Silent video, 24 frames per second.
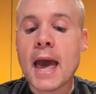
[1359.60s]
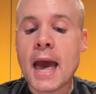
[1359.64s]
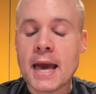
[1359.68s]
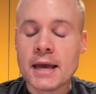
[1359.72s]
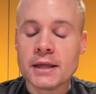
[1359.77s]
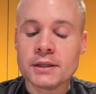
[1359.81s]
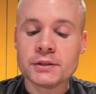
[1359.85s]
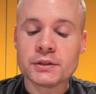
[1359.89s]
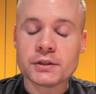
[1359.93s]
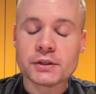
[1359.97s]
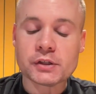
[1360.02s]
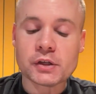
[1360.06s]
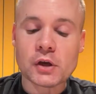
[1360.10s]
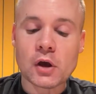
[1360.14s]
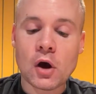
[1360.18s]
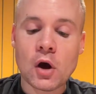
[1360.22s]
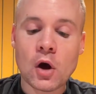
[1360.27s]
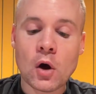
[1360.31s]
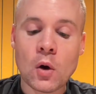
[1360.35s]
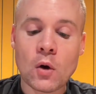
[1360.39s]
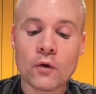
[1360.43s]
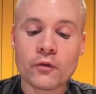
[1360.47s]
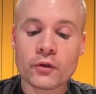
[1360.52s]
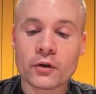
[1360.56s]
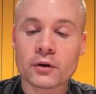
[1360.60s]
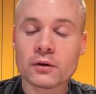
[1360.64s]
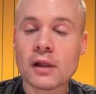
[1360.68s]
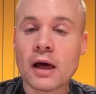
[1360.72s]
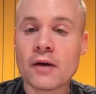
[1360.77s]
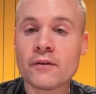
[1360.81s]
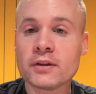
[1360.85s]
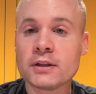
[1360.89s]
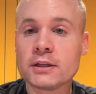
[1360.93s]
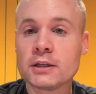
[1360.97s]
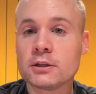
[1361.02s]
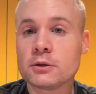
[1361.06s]
And so for
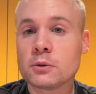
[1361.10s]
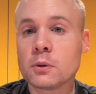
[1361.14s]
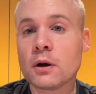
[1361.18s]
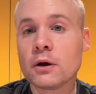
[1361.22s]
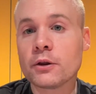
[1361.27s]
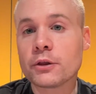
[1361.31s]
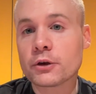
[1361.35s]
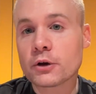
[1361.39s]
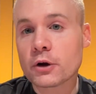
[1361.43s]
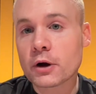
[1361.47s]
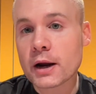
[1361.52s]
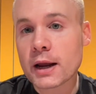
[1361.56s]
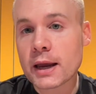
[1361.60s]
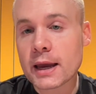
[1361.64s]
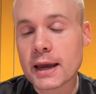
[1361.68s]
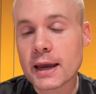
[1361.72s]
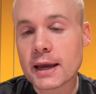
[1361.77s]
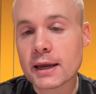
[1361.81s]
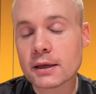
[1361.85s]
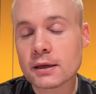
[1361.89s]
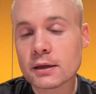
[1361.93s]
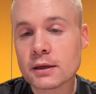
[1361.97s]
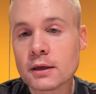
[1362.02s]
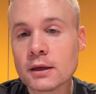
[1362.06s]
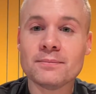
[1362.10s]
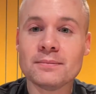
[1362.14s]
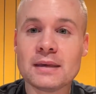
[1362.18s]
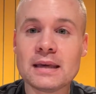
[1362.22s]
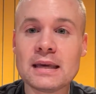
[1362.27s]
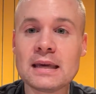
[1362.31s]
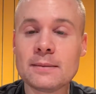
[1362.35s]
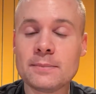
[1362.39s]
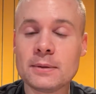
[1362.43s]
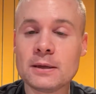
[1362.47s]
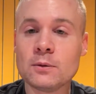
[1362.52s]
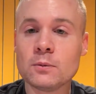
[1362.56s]
11th and 12th grade,
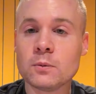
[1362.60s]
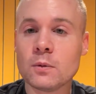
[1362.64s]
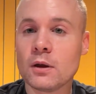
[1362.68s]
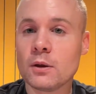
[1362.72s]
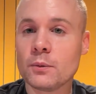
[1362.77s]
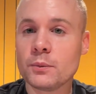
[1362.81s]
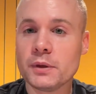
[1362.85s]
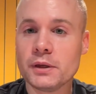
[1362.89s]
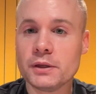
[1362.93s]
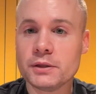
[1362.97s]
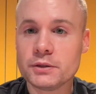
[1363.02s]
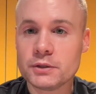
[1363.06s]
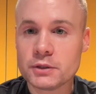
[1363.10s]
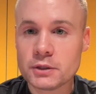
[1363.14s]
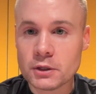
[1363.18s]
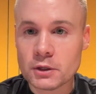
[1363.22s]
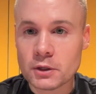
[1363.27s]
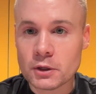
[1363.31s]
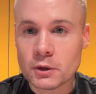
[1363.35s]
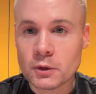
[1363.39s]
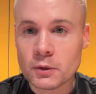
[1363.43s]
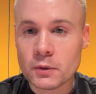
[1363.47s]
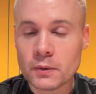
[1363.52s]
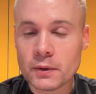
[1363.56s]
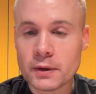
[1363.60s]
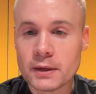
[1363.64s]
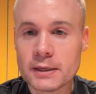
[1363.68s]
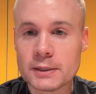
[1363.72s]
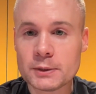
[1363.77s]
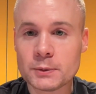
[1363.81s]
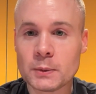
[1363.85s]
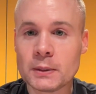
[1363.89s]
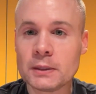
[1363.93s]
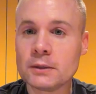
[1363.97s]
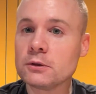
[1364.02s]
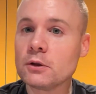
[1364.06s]
maybe what we do
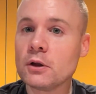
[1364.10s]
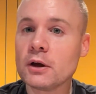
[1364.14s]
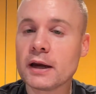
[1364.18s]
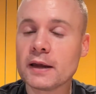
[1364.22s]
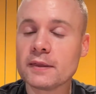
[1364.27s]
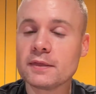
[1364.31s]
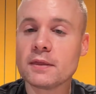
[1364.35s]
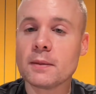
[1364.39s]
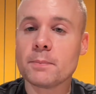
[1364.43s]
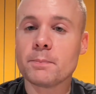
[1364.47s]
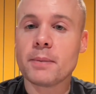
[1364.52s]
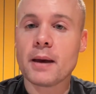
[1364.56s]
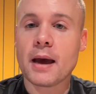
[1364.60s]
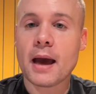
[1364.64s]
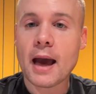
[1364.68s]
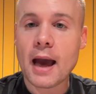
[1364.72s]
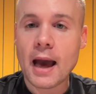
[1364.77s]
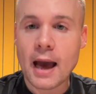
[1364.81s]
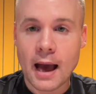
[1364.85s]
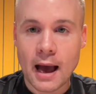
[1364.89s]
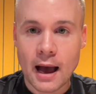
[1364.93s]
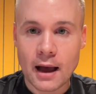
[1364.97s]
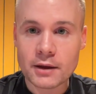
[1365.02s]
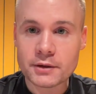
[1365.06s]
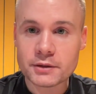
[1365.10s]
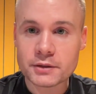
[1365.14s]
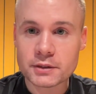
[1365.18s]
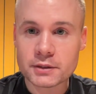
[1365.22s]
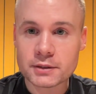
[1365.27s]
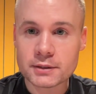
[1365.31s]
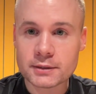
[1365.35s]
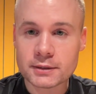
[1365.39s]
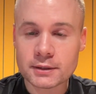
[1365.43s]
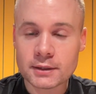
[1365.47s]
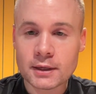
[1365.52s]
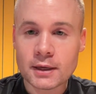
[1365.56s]
is we look at the
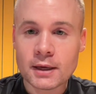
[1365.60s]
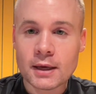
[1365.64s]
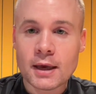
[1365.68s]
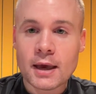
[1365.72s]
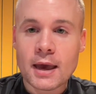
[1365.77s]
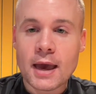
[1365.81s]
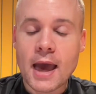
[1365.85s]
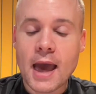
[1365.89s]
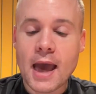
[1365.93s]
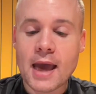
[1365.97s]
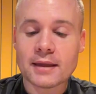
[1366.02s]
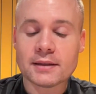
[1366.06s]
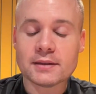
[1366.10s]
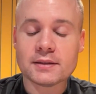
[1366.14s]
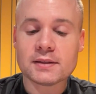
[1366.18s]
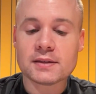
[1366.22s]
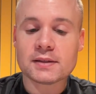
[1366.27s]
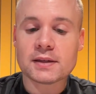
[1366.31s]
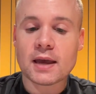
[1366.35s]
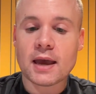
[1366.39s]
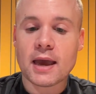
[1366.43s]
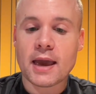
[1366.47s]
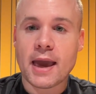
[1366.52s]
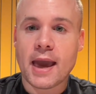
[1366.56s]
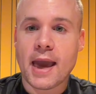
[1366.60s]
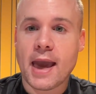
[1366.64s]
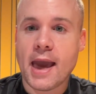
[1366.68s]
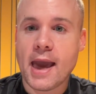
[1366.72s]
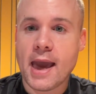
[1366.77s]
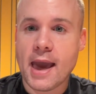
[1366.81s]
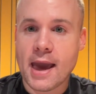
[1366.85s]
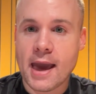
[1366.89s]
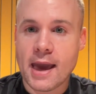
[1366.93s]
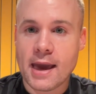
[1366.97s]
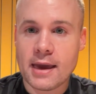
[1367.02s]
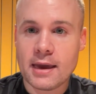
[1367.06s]
past and say,
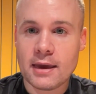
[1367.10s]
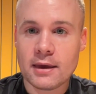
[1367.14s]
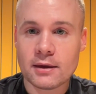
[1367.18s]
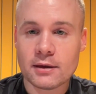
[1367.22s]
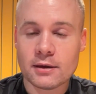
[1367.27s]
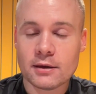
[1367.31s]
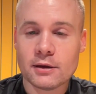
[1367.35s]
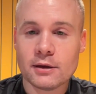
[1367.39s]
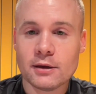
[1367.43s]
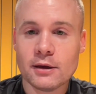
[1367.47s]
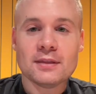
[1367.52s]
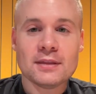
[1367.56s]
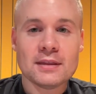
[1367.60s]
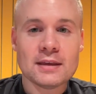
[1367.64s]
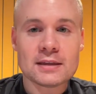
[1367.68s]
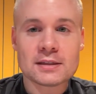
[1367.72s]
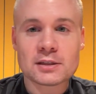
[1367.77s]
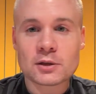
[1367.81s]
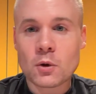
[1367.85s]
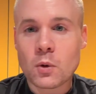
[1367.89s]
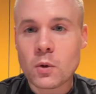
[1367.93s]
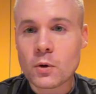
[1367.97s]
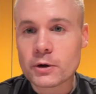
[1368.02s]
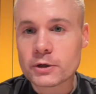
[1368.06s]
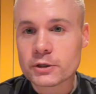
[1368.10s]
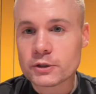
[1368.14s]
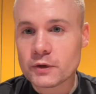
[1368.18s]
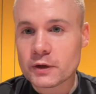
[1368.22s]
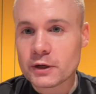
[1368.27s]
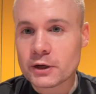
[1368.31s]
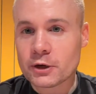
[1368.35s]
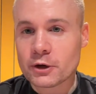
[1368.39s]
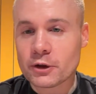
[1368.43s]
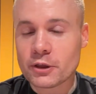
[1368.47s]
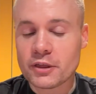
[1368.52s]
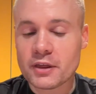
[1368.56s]
hey, this course
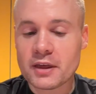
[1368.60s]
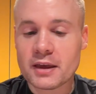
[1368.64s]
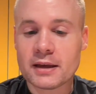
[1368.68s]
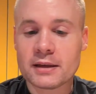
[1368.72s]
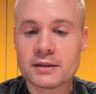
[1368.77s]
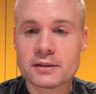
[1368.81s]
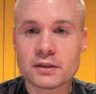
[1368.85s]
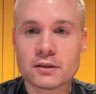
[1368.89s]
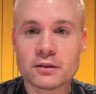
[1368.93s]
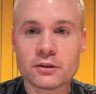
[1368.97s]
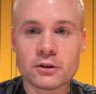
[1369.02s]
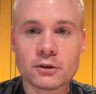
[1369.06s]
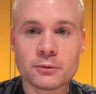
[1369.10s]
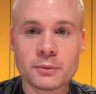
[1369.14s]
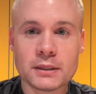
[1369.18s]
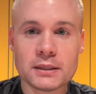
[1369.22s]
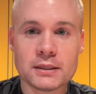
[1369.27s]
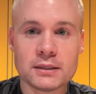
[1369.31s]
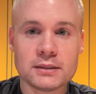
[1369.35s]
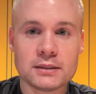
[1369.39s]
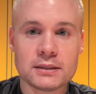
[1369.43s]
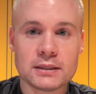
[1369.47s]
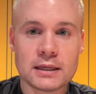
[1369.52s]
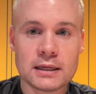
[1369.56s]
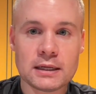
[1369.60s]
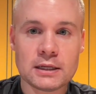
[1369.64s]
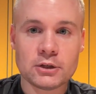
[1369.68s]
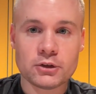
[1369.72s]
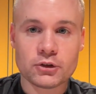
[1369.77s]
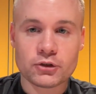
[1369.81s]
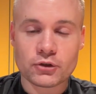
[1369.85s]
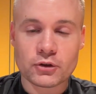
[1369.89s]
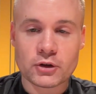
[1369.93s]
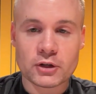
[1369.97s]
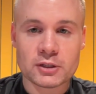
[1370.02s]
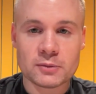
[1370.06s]
rigor thing's a little bit
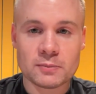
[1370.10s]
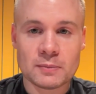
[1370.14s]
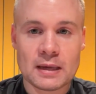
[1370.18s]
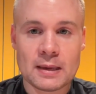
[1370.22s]
dangerous.